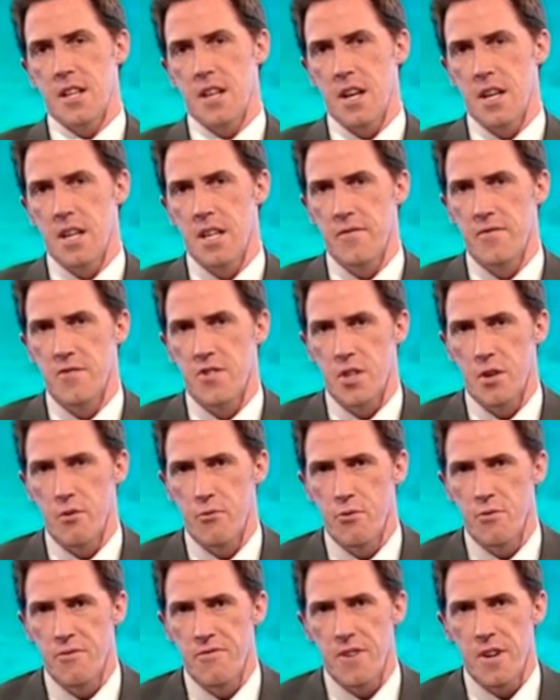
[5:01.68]
Clive's
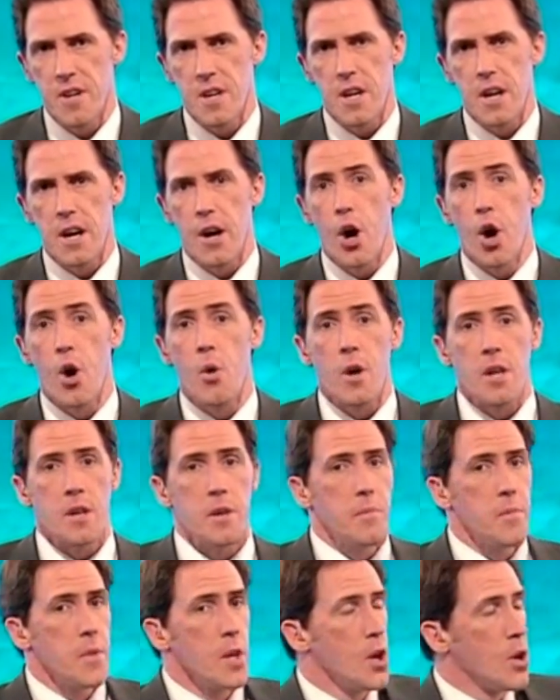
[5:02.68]
roofer,
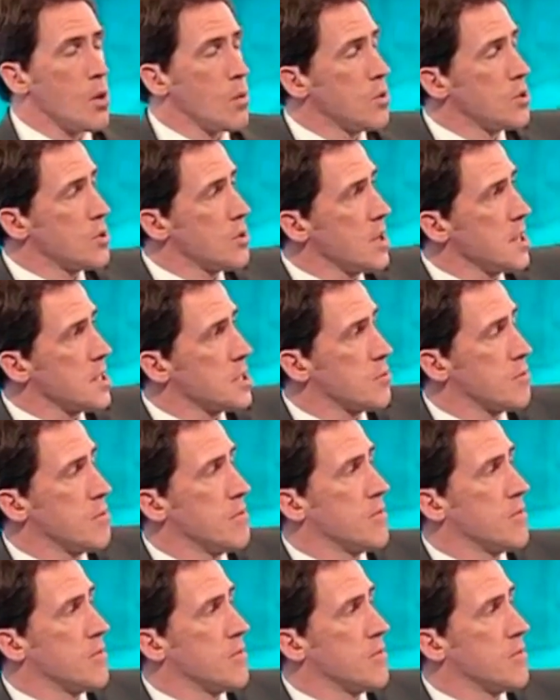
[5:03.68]
Owen. Would you like to